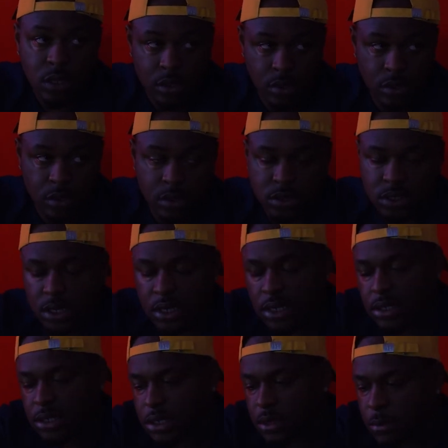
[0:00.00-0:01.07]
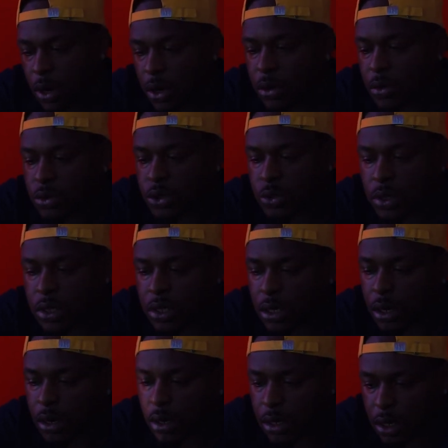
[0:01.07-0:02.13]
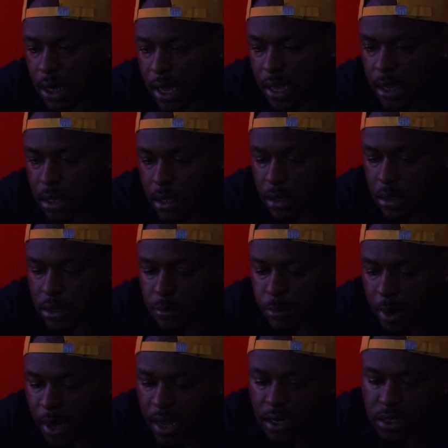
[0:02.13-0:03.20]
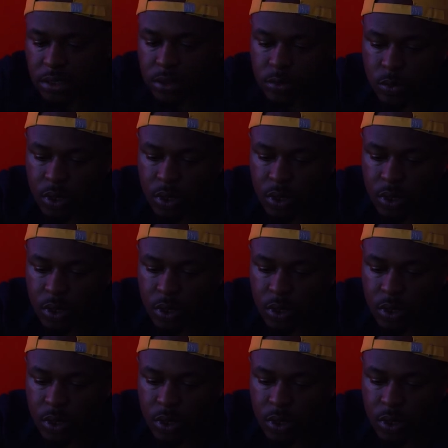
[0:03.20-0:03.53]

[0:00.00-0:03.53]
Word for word: You know what I'm saying? See, Murder was really like polished.